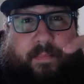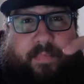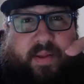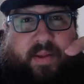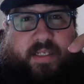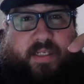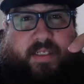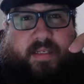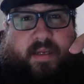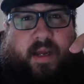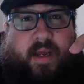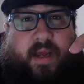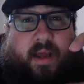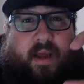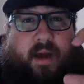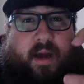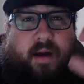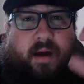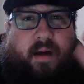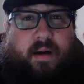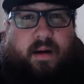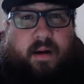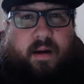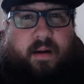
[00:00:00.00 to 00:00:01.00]
It's
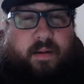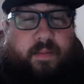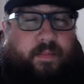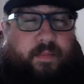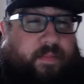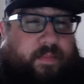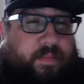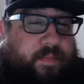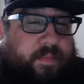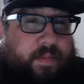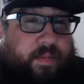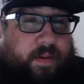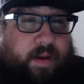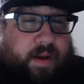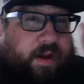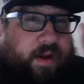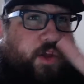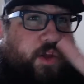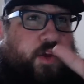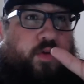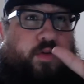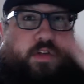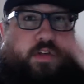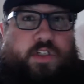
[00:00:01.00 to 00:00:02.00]
a
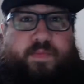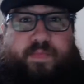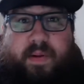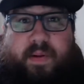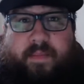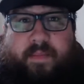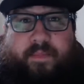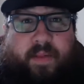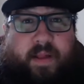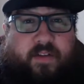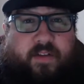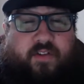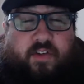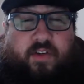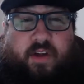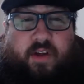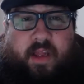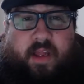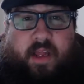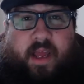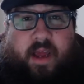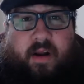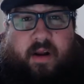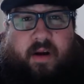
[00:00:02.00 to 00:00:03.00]
huge blimp that you can
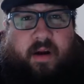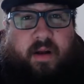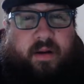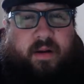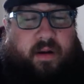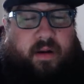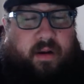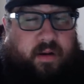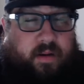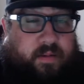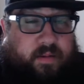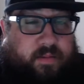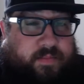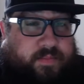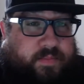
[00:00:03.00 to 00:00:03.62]
get on.